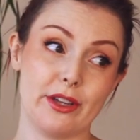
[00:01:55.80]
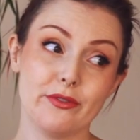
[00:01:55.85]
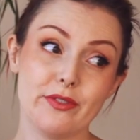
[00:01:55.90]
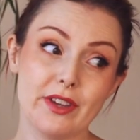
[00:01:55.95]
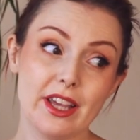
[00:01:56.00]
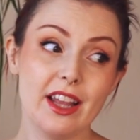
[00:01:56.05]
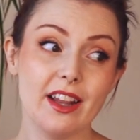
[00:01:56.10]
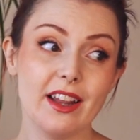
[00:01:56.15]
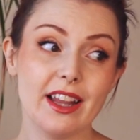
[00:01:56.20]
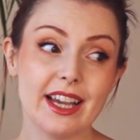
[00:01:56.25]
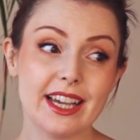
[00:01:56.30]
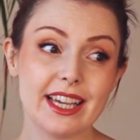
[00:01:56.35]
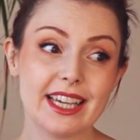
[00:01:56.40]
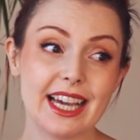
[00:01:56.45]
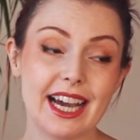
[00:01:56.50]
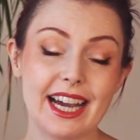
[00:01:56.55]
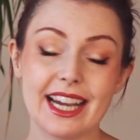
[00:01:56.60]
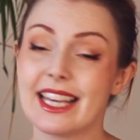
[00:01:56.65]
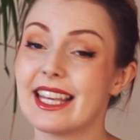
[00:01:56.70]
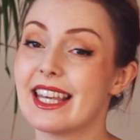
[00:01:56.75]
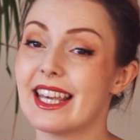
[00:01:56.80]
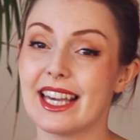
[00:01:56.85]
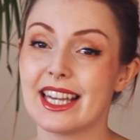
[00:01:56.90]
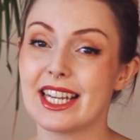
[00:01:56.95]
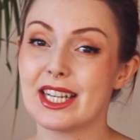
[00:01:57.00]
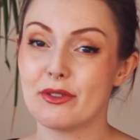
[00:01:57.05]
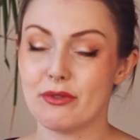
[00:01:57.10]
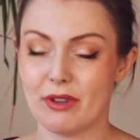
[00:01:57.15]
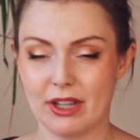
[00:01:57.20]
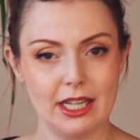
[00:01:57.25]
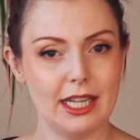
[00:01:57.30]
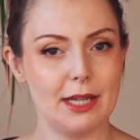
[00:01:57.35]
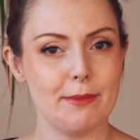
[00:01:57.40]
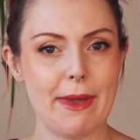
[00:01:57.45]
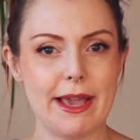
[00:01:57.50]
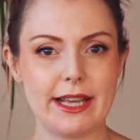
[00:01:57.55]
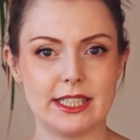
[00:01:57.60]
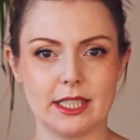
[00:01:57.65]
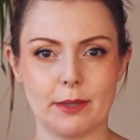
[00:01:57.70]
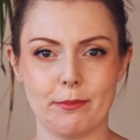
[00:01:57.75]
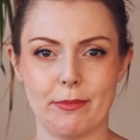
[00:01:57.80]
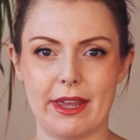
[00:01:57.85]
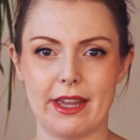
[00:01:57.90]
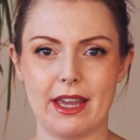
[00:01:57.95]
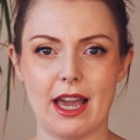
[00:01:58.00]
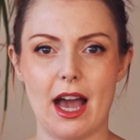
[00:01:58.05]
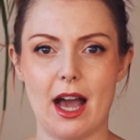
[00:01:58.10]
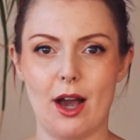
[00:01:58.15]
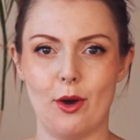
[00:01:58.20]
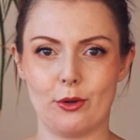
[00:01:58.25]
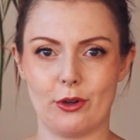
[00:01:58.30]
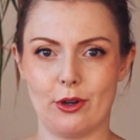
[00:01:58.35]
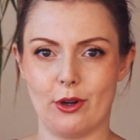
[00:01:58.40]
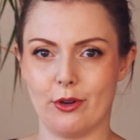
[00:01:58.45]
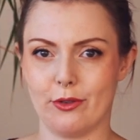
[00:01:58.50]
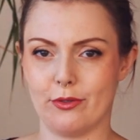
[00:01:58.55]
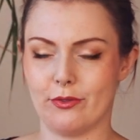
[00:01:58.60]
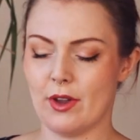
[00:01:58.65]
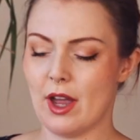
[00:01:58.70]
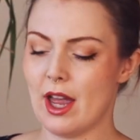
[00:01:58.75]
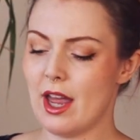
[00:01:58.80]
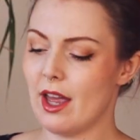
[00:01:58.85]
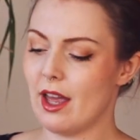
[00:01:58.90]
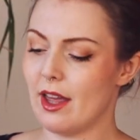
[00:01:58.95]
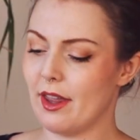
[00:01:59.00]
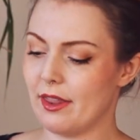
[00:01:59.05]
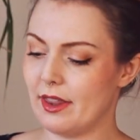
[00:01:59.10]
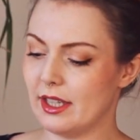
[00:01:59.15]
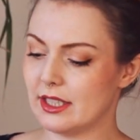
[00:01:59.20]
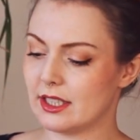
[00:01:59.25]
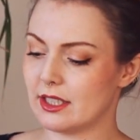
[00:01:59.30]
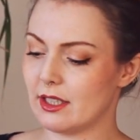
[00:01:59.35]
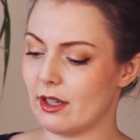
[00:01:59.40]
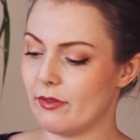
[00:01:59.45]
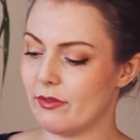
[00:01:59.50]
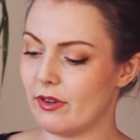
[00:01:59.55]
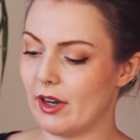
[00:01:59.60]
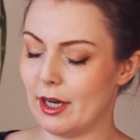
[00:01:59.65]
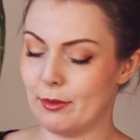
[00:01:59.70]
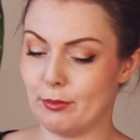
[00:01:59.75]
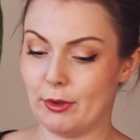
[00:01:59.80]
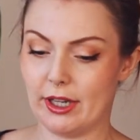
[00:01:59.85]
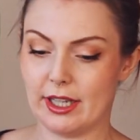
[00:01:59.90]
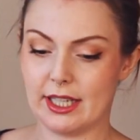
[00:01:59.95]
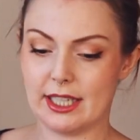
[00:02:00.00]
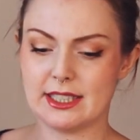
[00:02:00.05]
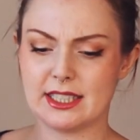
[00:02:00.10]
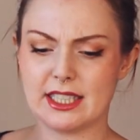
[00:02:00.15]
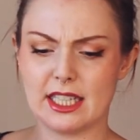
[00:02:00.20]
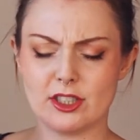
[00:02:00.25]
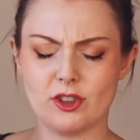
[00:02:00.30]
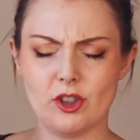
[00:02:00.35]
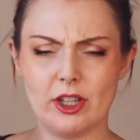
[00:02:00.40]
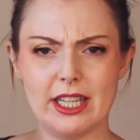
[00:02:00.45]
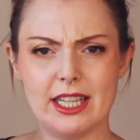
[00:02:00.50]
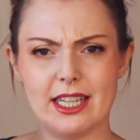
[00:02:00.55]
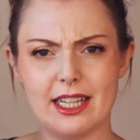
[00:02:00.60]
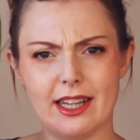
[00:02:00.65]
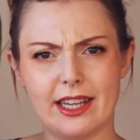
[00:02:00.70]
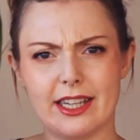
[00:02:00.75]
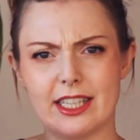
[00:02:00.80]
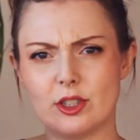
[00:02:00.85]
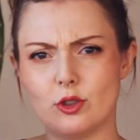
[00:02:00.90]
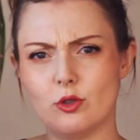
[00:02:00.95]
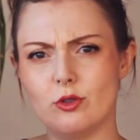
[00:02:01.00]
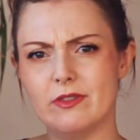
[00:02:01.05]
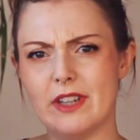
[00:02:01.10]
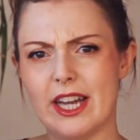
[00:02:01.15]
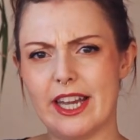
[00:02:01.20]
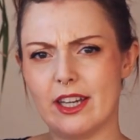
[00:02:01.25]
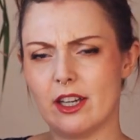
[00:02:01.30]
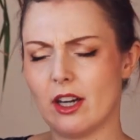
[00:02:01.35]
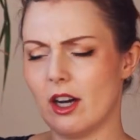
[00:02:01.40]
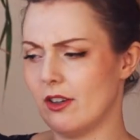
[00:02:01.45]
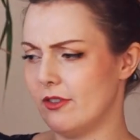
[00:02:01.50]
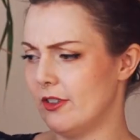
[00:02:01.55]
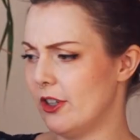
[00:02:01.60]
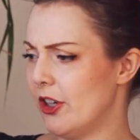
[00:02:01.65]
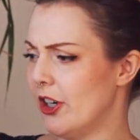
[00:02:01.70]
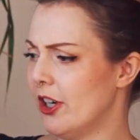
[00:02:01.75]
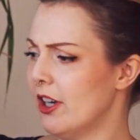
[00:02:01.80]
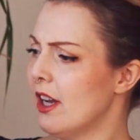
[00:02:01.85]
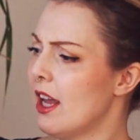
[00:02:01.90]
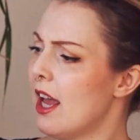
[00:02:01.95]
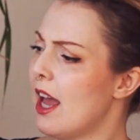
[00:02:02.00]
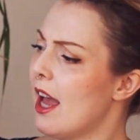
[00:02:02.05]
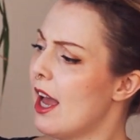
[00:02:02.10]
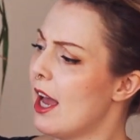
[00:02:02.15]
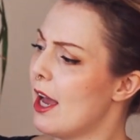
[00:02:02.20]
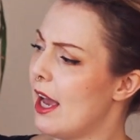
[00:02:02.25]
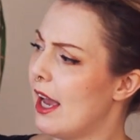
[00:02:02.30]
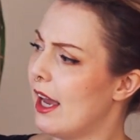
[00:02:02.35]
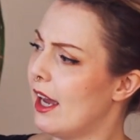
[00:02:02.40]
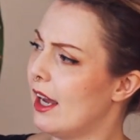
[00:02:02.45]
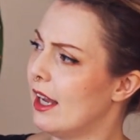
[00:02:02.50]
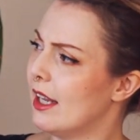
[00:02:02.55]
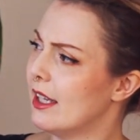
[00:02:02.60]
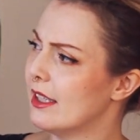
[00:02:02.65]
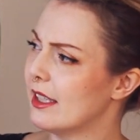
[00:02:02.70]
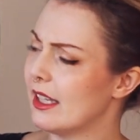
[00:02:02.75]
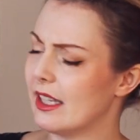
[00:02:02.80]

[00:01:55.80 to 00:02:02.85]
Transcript: feel like I can finally make something out of this fabric. It's actually like a duvet cover, and